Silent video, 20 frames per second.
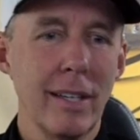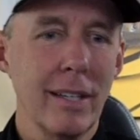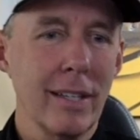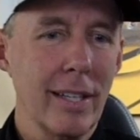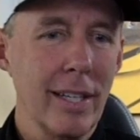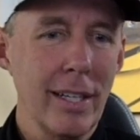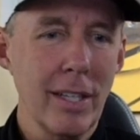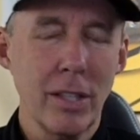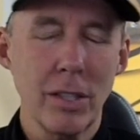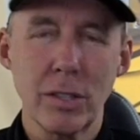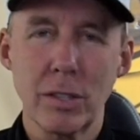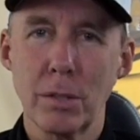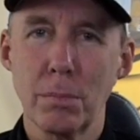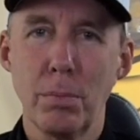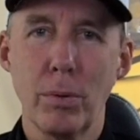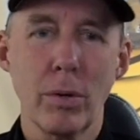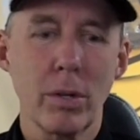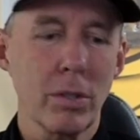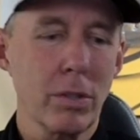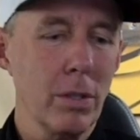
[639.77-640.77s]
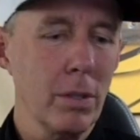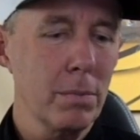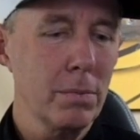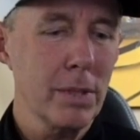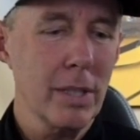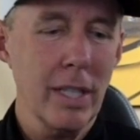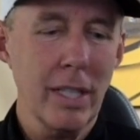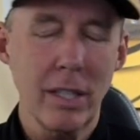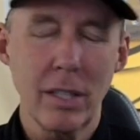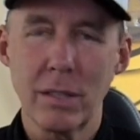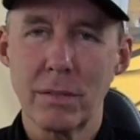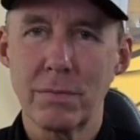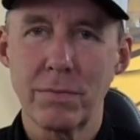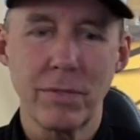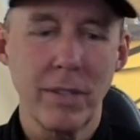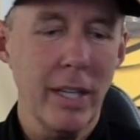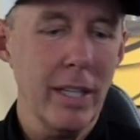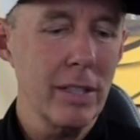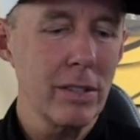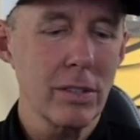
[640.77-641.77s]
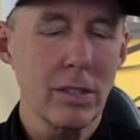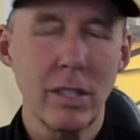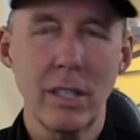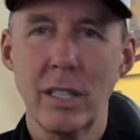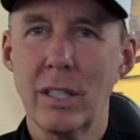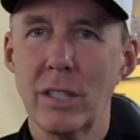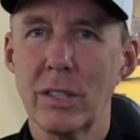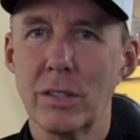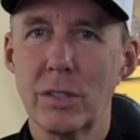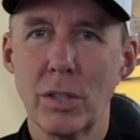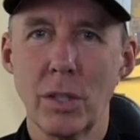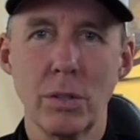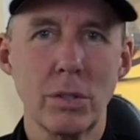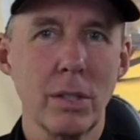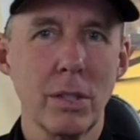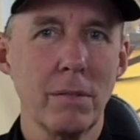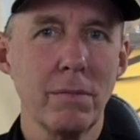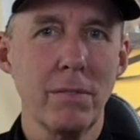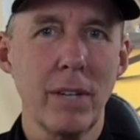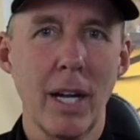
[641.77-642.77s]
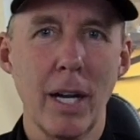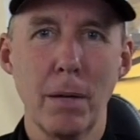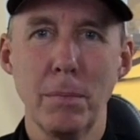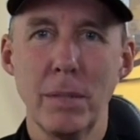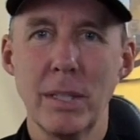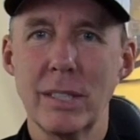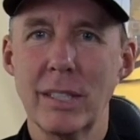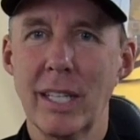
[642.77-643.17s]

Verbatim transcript: getting good support groups, getting good friends, getting good social environments,